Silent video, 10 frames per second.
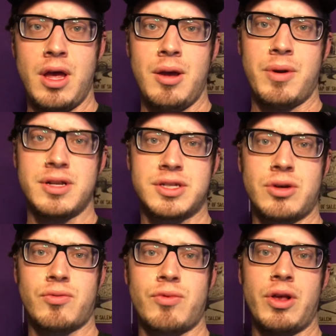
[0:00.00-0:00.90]
but it's
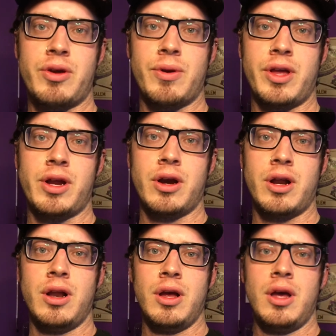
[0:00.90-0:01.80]
still really, really
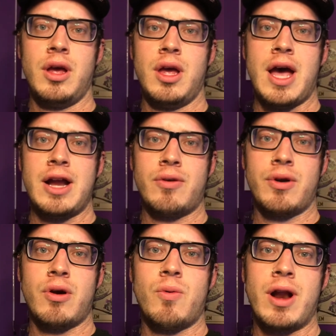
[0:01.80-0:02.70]
good. I don't
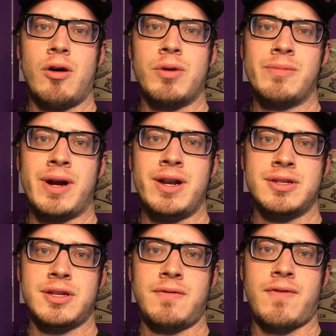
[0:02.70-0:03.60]
know when I'll bring my
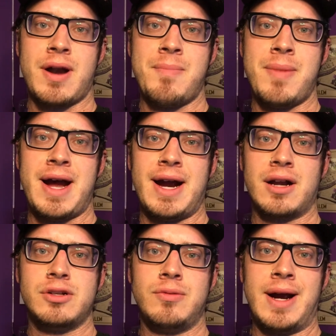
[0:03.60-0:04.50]
Nissen frame
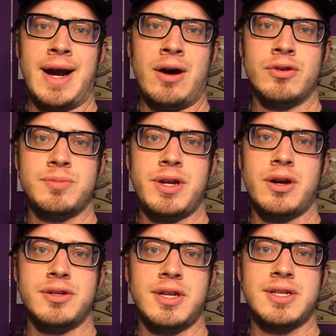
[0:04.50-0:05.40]
back to my house
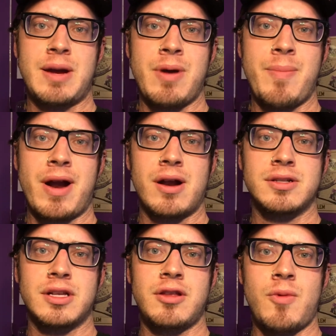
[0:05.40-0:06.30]
because it's at my
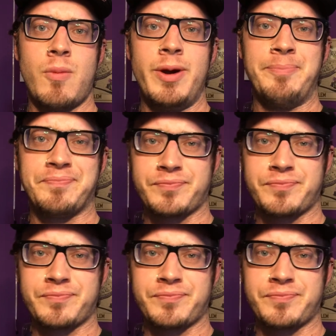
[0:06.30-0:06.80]
parents' at the moment,